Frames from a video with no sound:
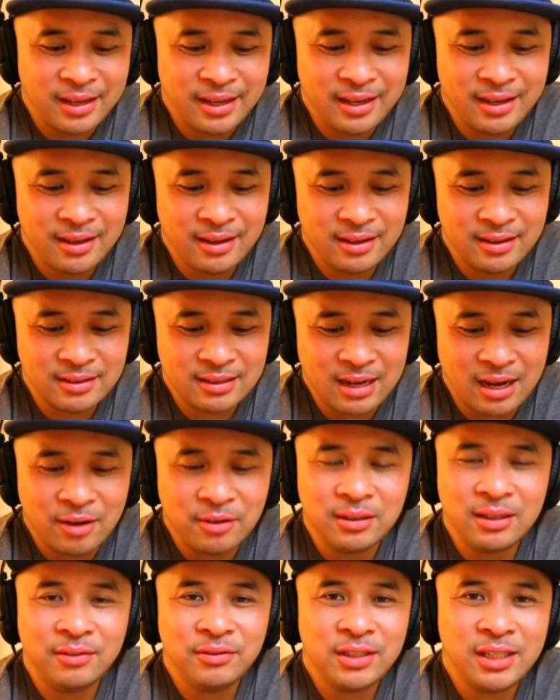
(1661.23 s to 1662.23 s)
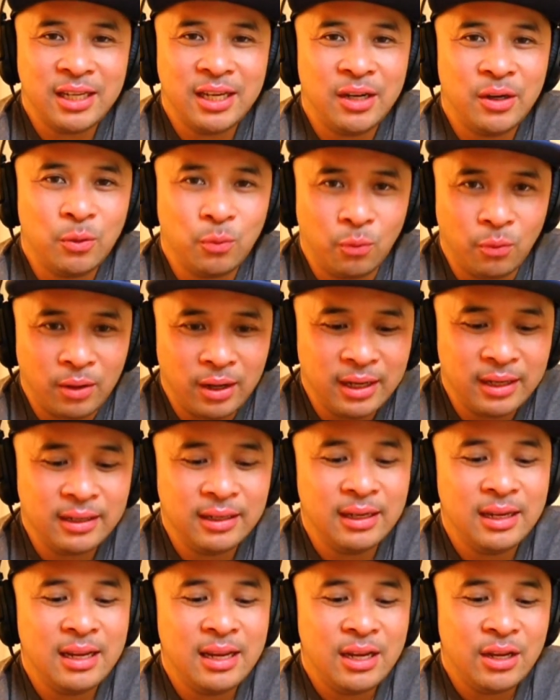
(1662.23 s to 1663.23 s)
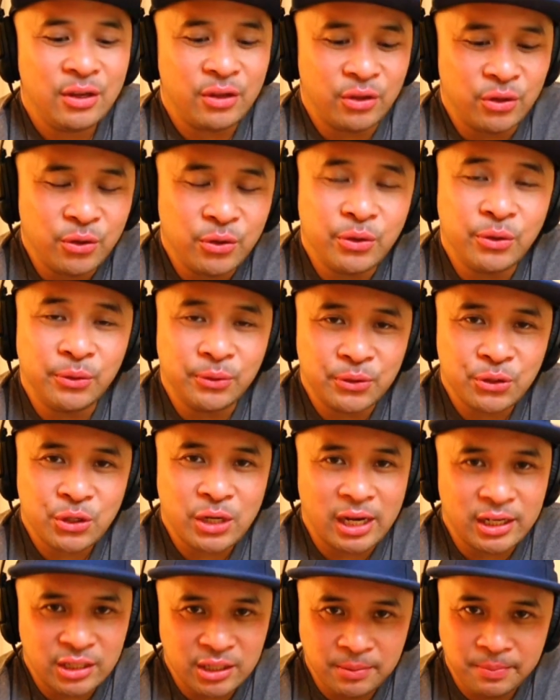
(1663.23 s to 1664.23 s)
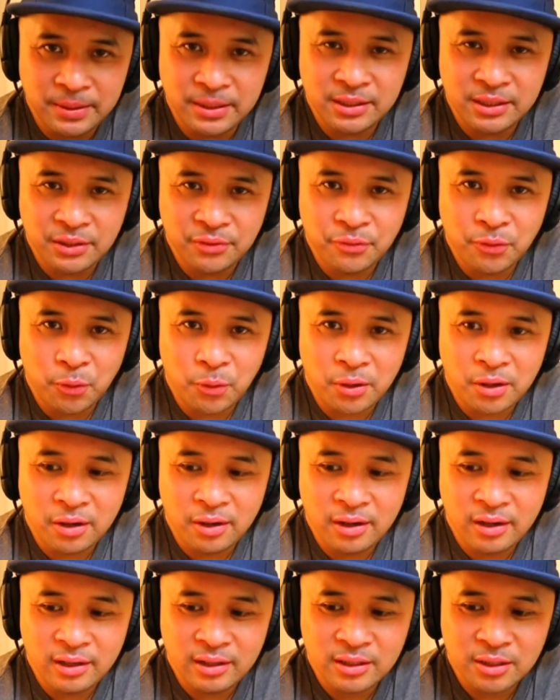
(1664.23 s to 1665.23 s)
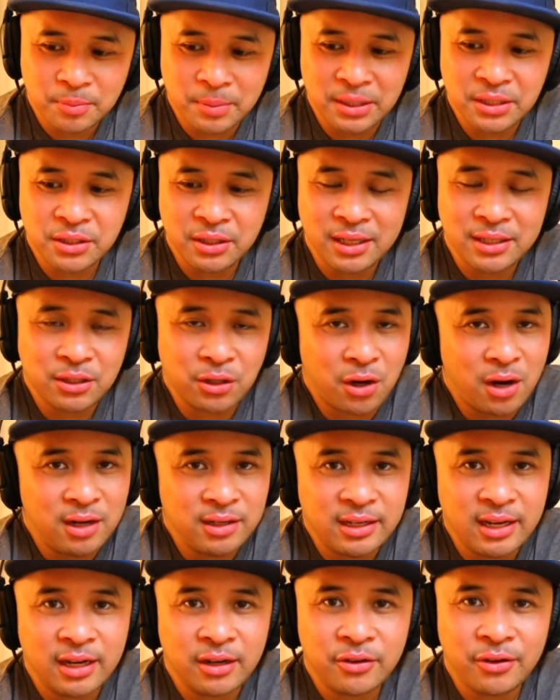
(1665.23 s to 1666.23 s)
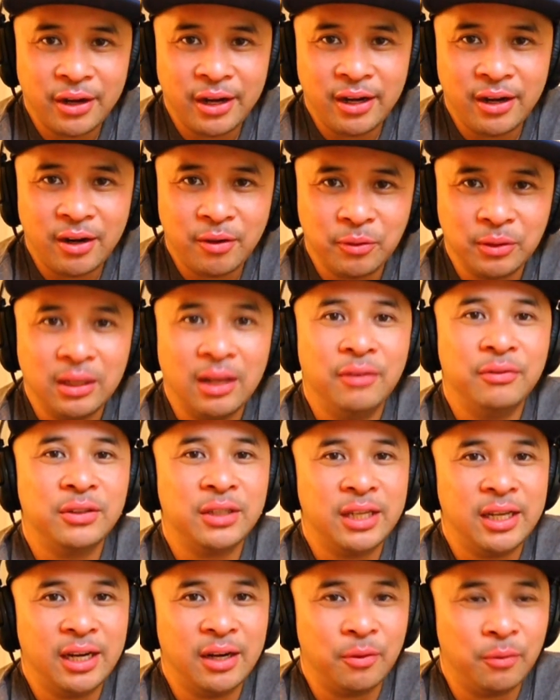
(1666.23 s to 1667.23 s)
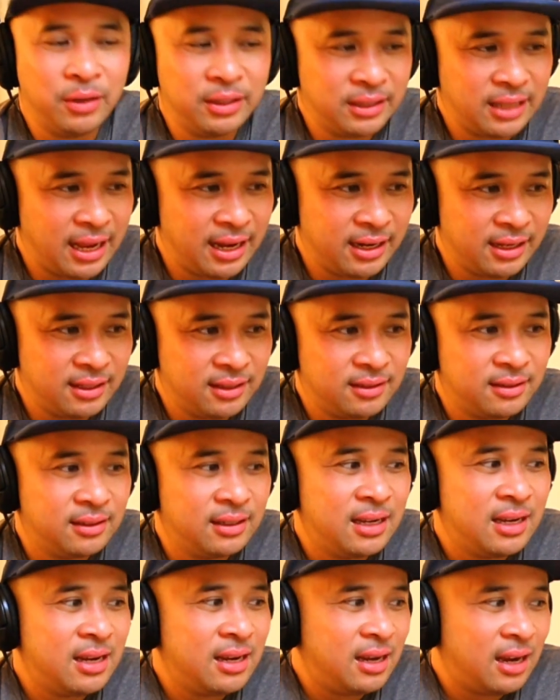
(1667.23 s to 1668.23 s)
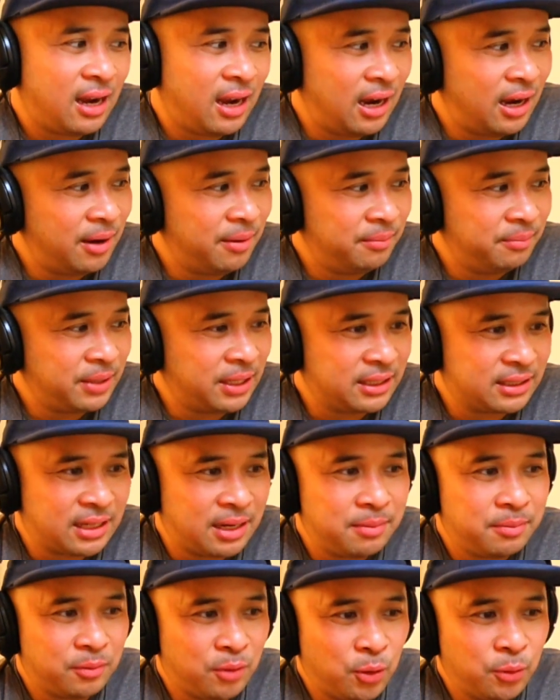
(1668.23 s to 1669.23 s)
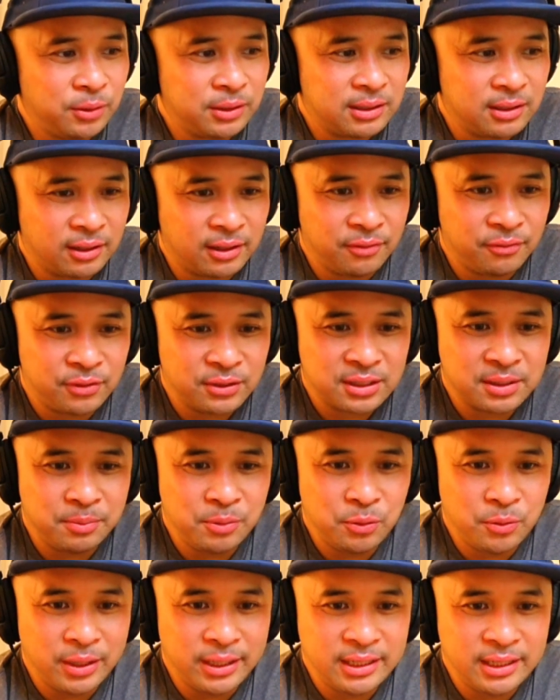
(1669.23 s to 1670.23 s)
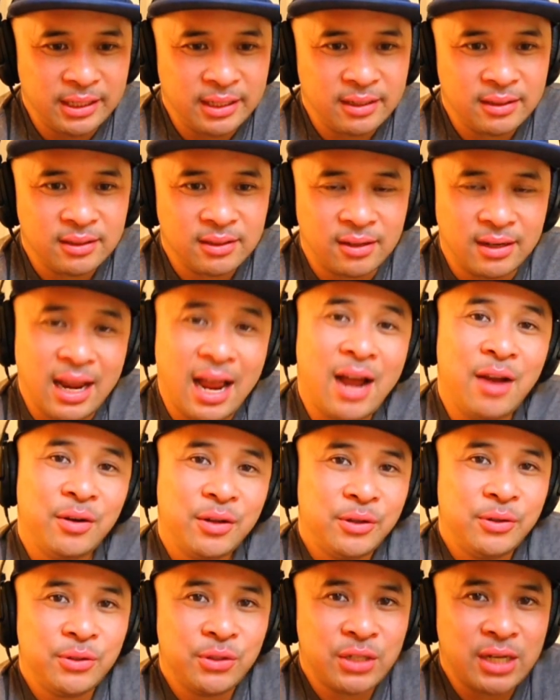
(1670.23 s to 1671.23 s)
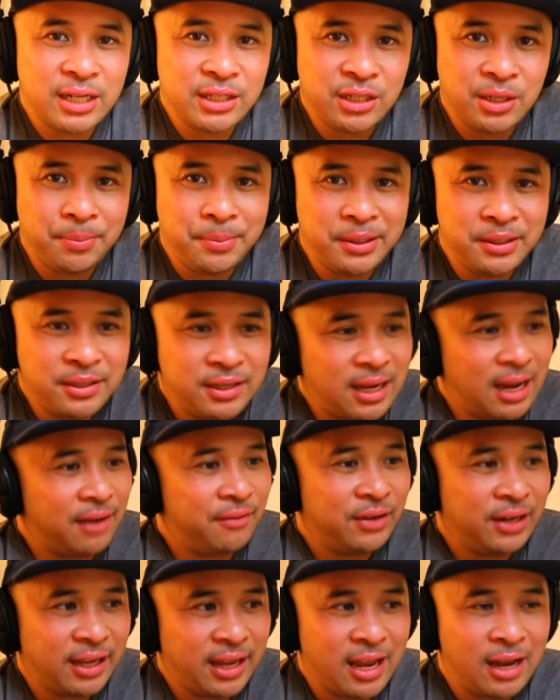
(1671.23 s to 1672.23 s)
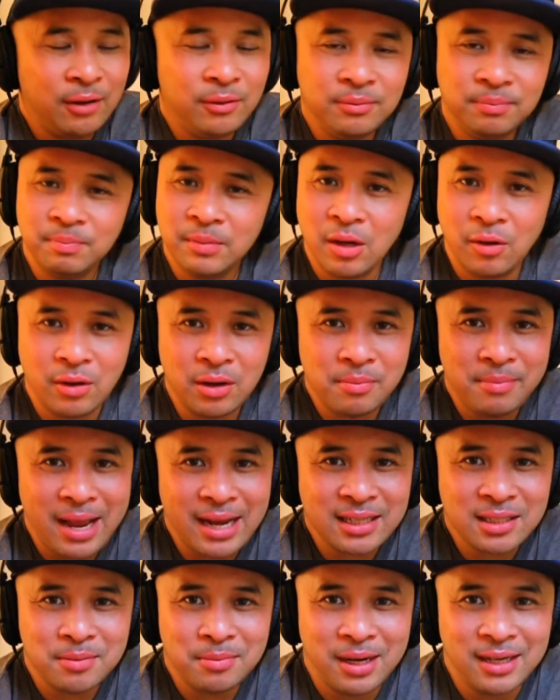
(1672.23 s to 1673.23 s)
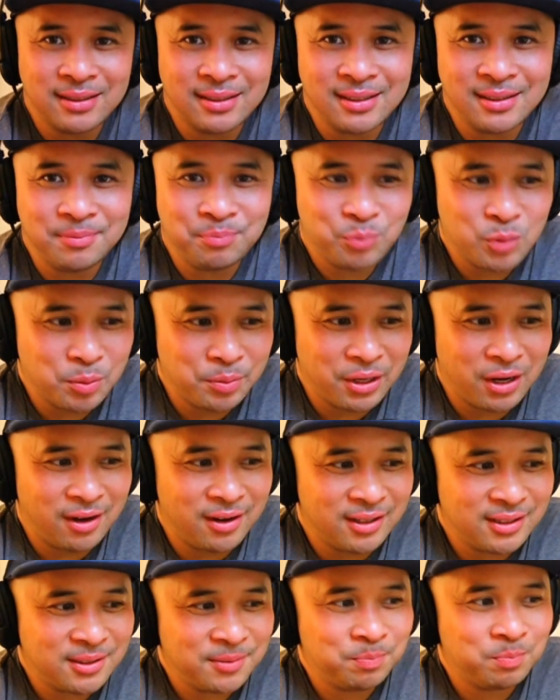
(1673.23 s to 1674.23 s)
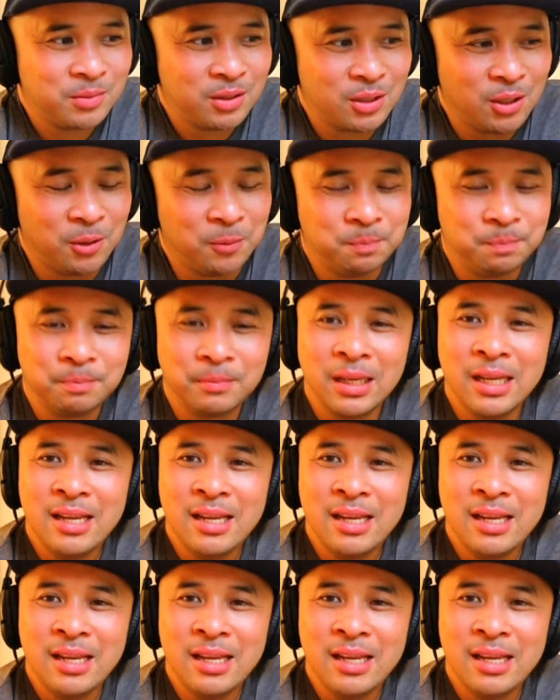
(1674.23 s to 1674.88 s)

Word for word: is I would love to hear what you use ChatGPT for, especially as a content creator. I would love to hear what that is, because I'm always looking for some new ideas on how to use ChatGPT. I have an account. I want to maximize it, to be honest. So